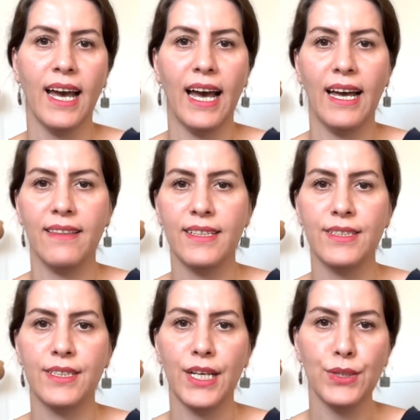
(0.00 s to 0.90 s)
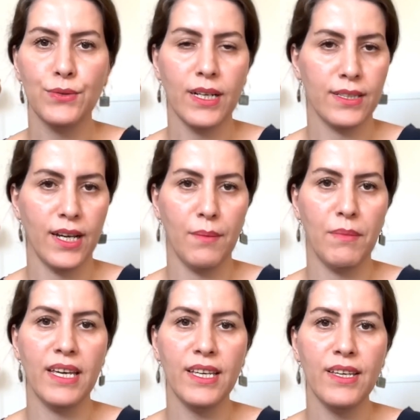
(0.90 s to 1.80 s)
at the scheduled time,
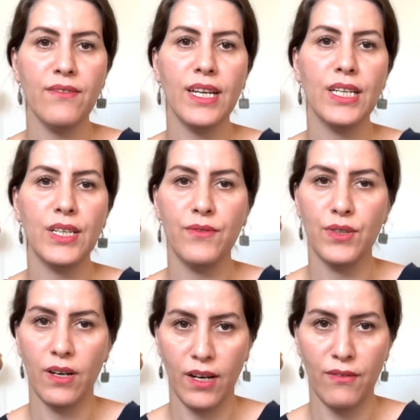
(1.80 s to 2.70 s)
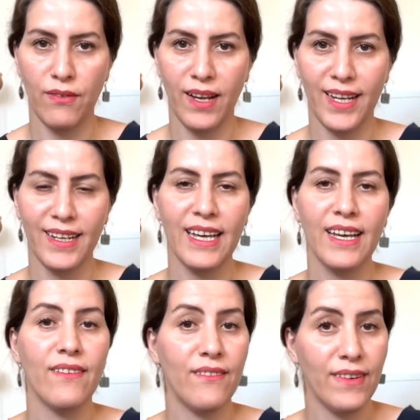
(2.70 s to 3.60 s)
even if you are offline.
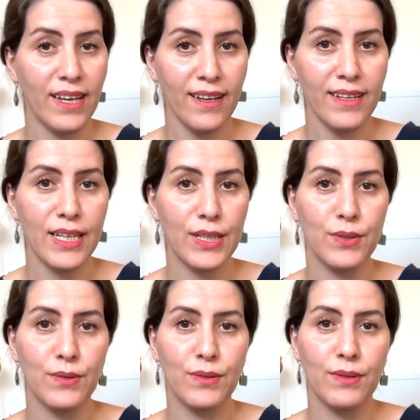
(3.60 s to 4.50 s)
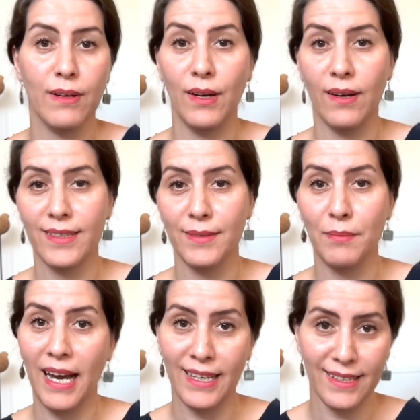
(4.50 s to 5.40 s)
When you log
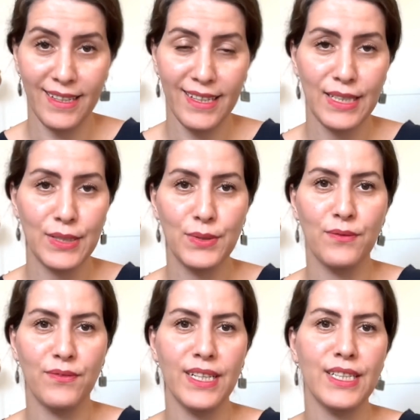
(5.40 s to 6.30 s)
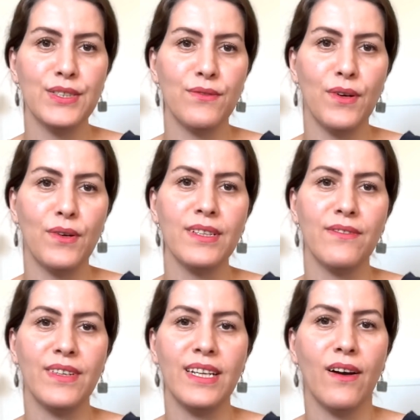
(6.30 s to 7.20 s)
back in, your finished work
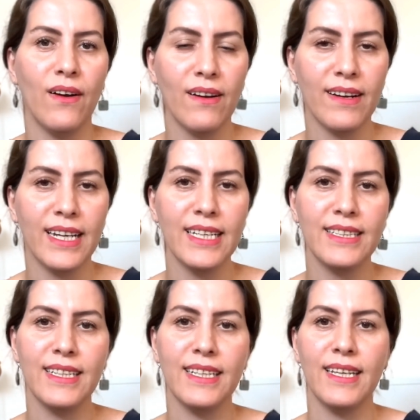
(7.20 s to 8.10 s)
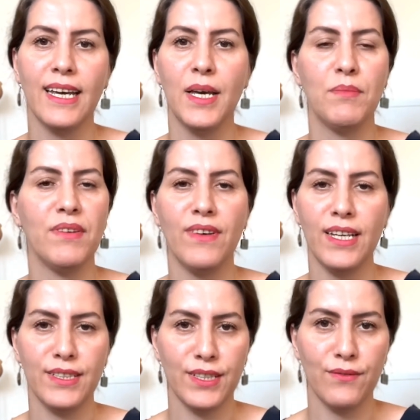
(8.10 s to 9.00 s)
will already be
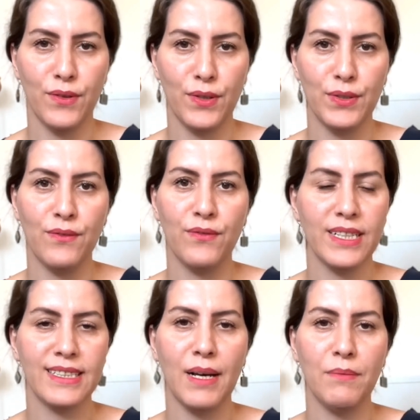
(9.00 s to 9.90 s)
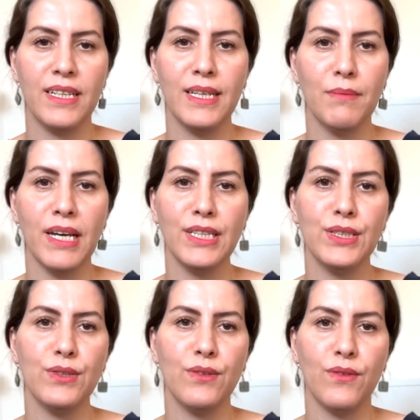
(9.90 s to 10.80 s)
waiting for you. For example, imagine
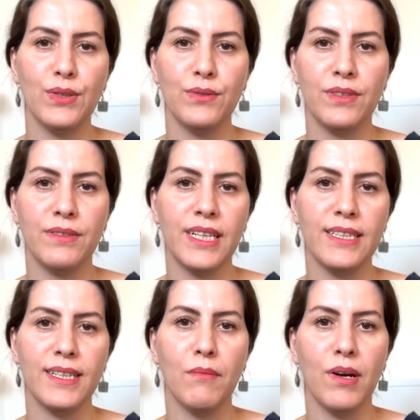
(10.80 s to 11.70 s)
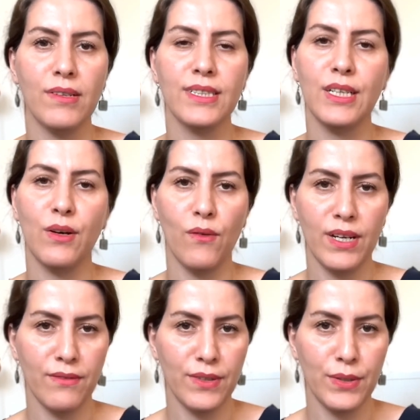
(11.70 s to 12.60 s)
you want to create a monthly
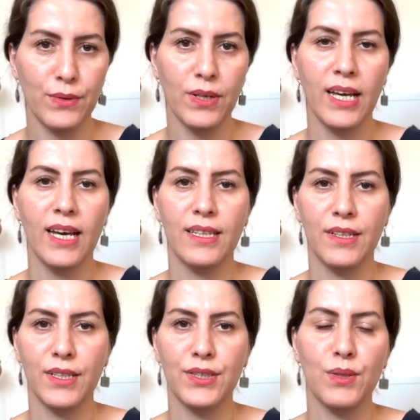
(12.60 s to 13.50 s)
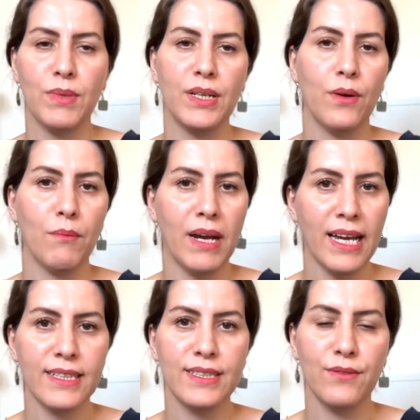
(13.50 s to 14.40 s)
overview document or
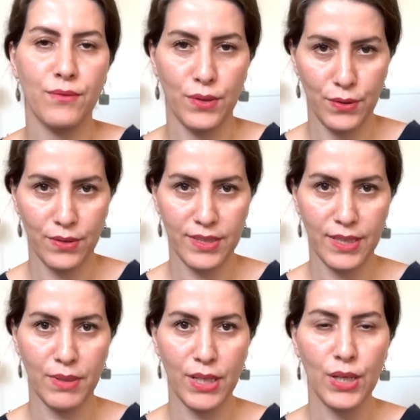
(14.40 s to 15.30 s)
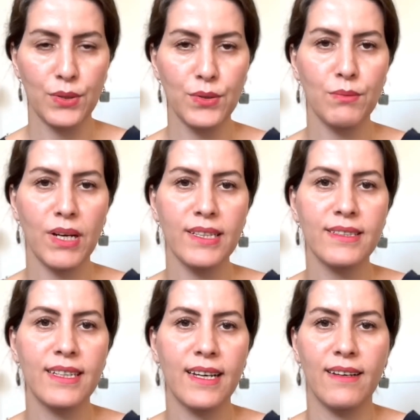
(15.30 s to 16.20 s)
magazine for your team. You might
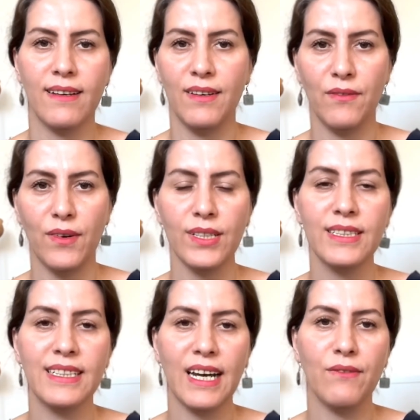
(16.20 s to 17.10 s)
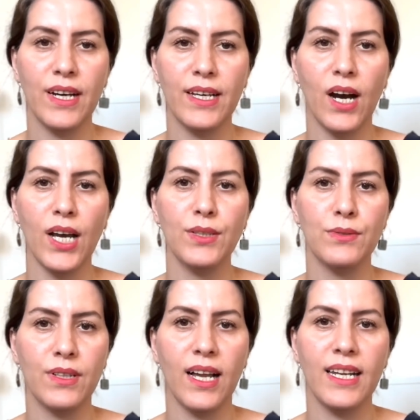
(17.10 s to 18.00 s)
want Canva AI to
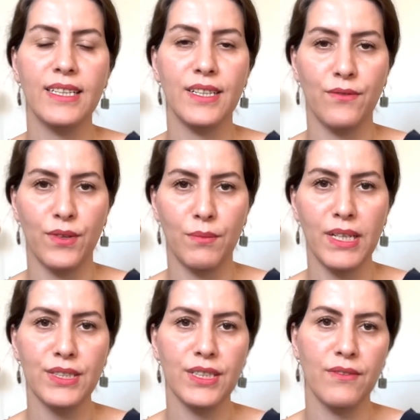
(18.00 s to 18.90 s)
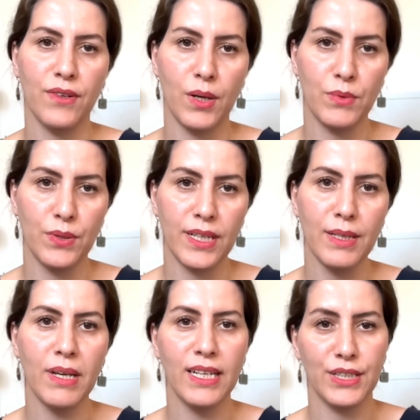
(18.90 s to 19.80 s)
collect information from your
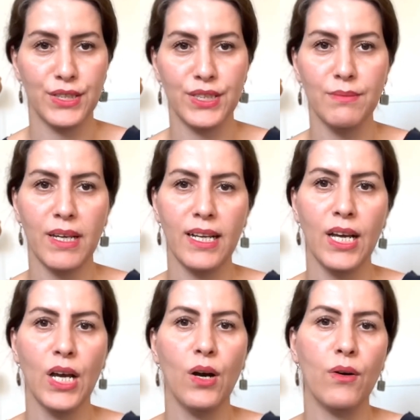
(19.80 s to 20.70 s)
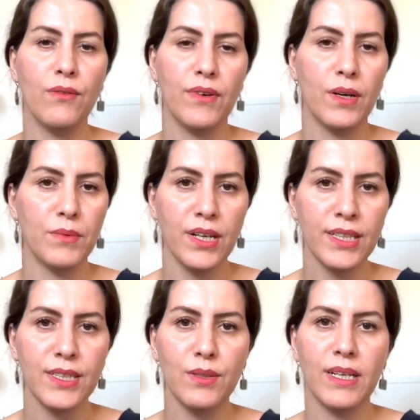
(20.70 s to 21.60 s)
email in Gmail or from
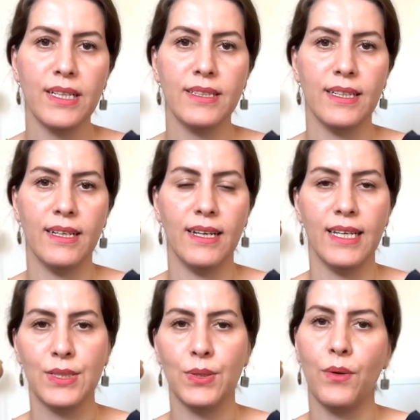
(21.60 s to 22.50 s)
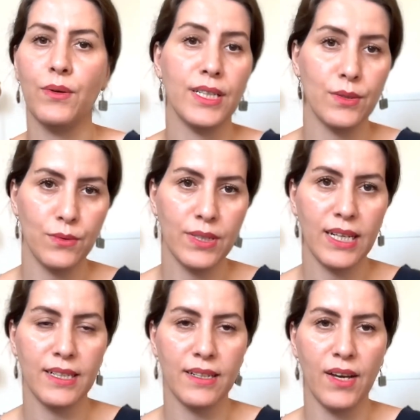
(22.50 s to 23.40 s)
document stored in
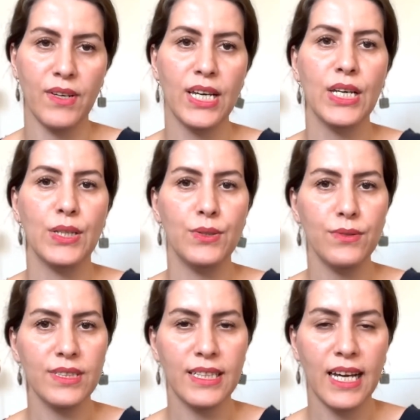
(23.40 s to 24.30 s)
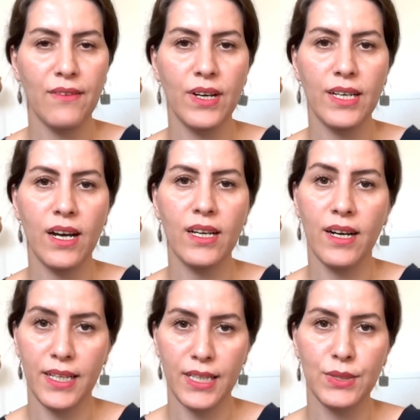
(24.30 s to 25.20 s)
Google Drive. Using Canva AI
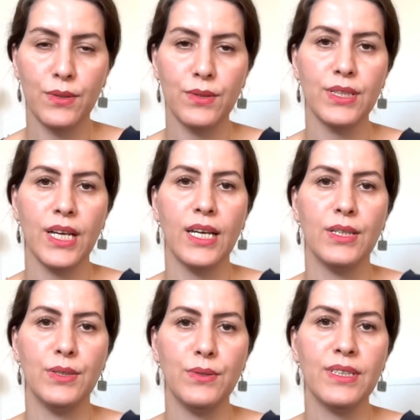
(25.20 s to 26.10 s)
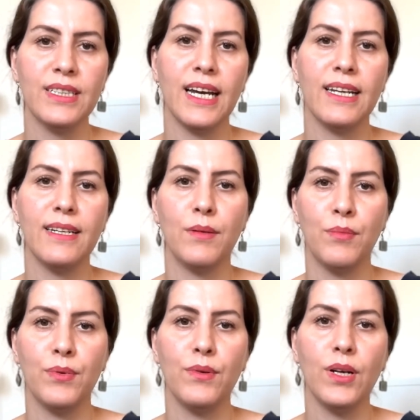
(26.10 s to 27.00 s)
Connectors, you can
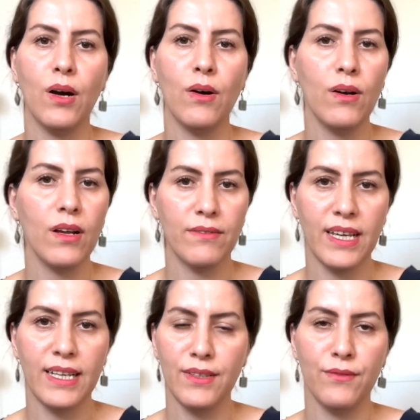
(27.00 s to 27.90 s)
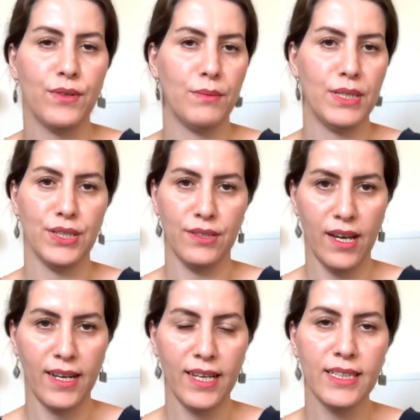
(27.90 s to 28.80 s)
pull all of that information
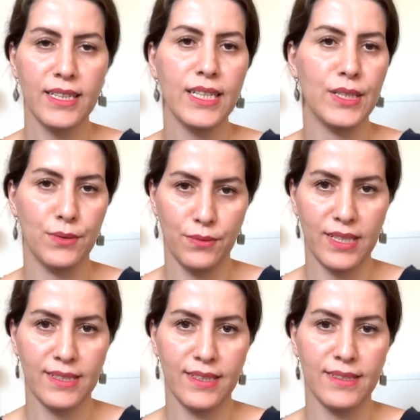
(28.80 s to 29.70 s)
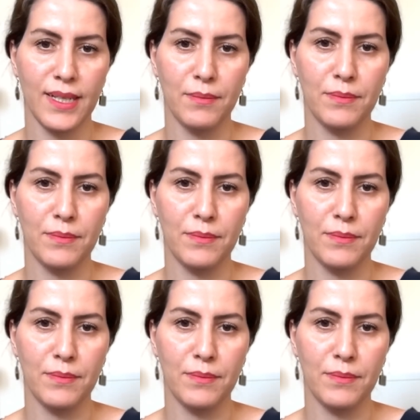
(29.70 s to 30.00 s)
directly into the system.